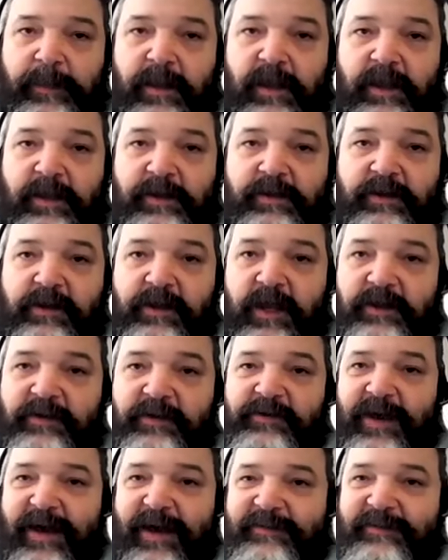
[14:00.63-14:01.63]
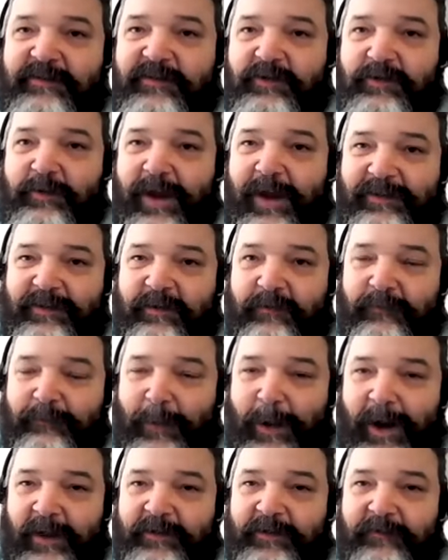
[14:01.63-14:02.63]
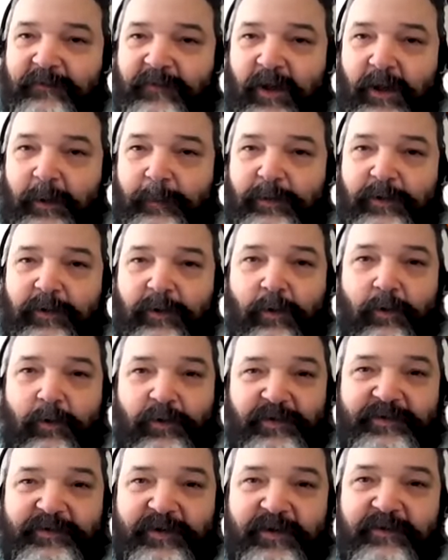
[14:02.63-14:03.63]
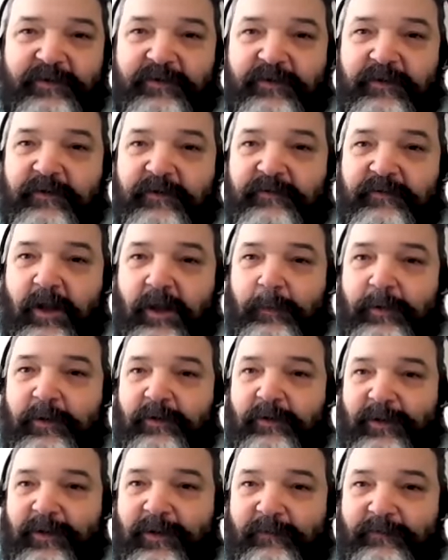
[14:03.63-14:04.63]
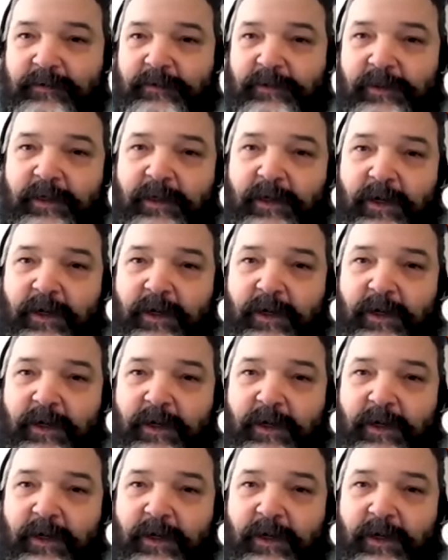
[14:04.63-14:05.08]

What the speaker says: It tests you at the bot developer or citizen developer level.